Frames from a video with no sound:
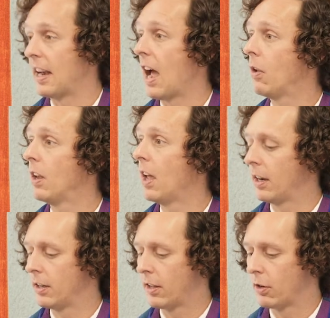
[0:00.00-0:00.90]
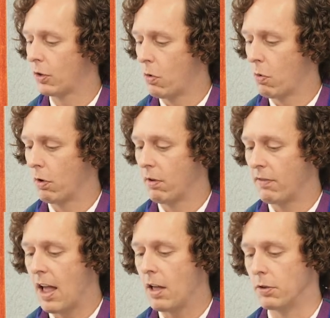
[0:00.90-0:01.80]
that outlined their core
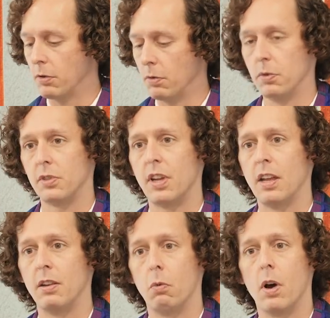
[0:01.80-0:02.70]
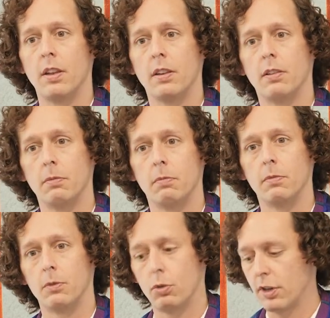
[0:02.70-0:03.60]
values and what
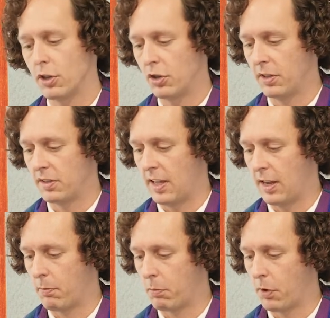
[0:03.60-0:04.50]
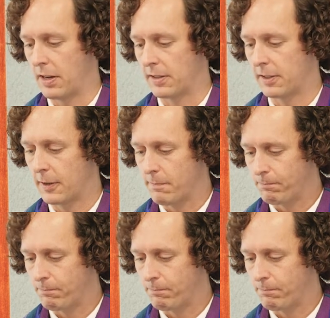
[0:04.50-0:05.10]
traditions they embraced.